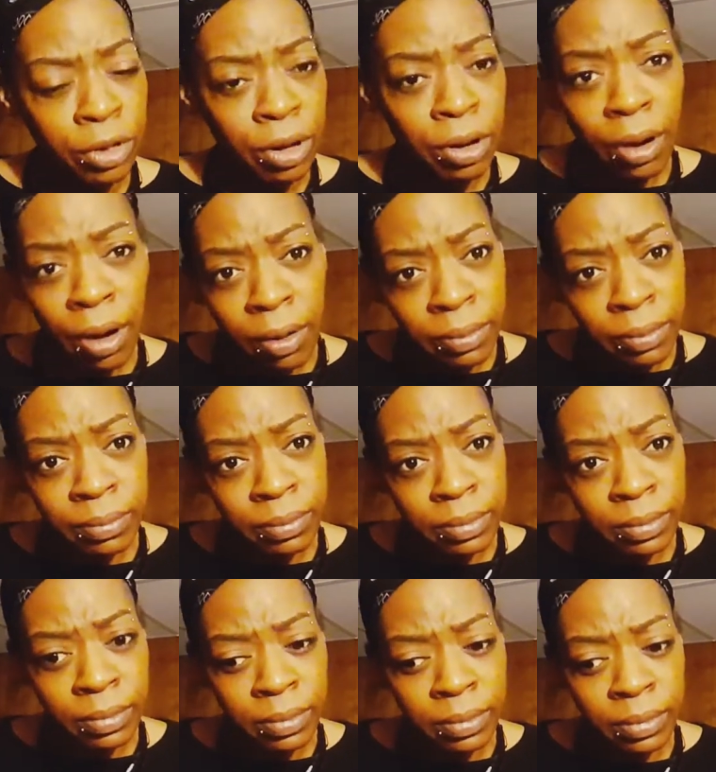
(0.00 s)
Girl,
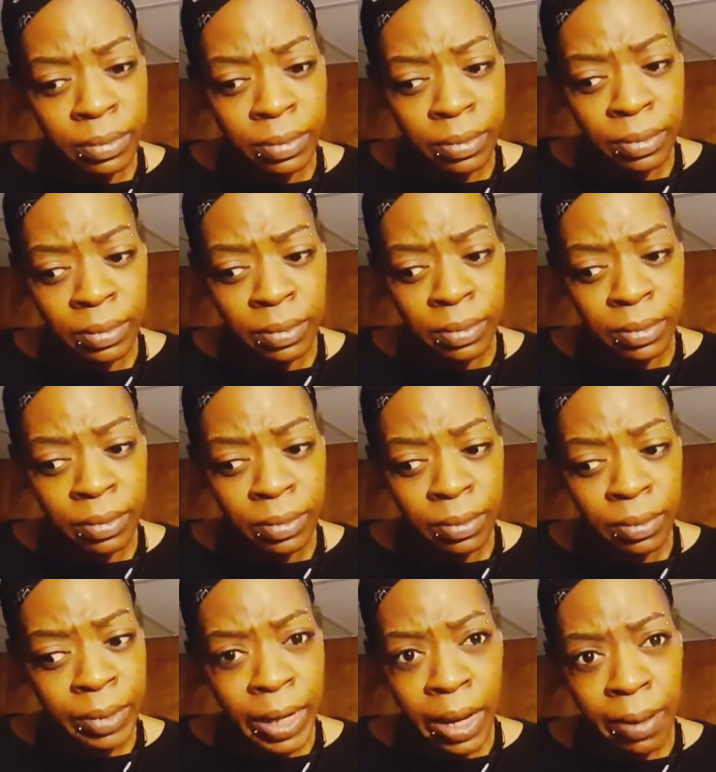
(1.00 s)

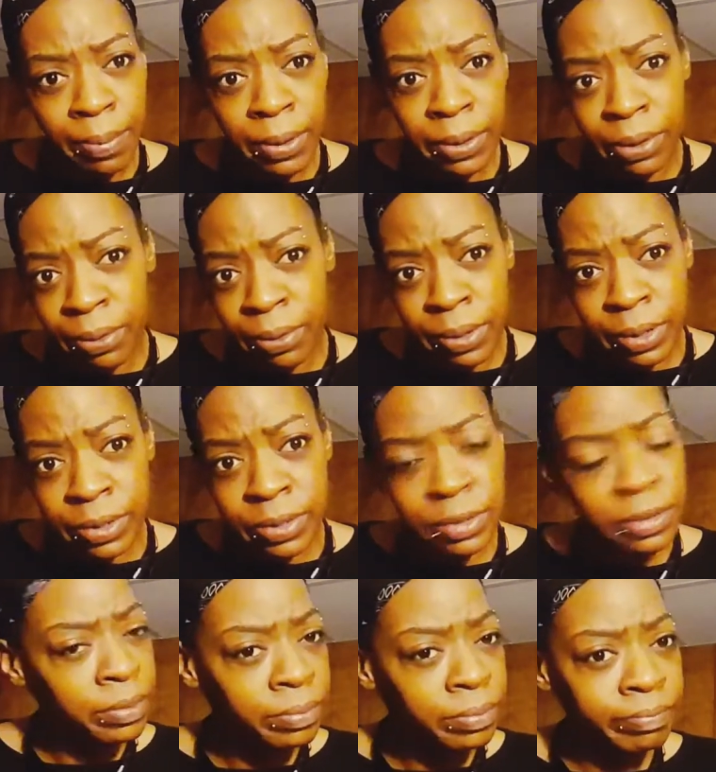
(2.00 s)
what happened to yours?
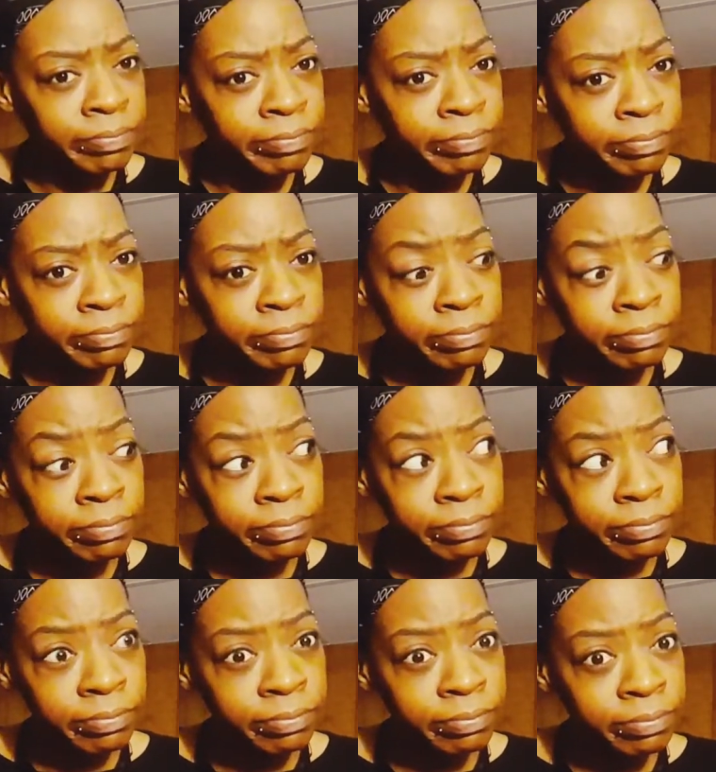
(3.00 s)

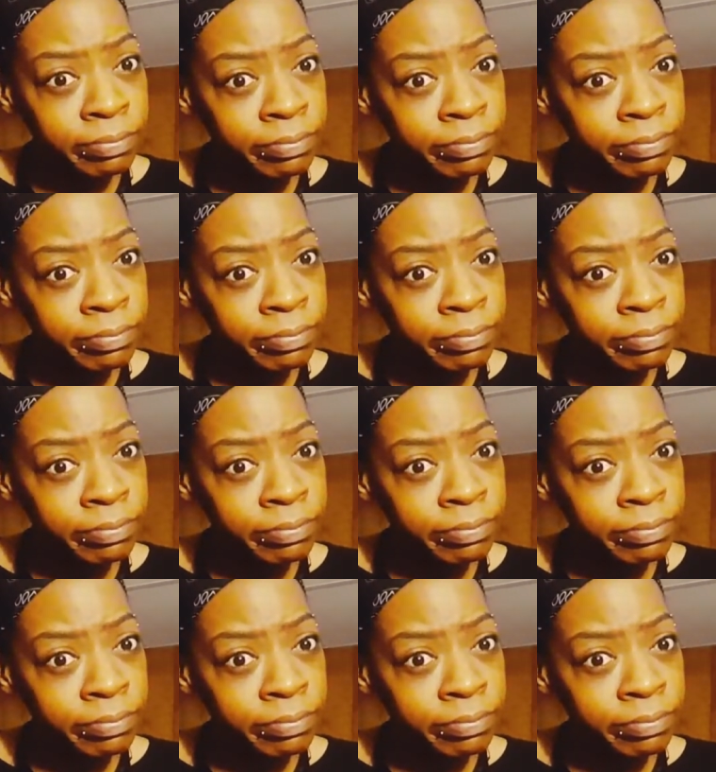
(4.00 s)
Hmm?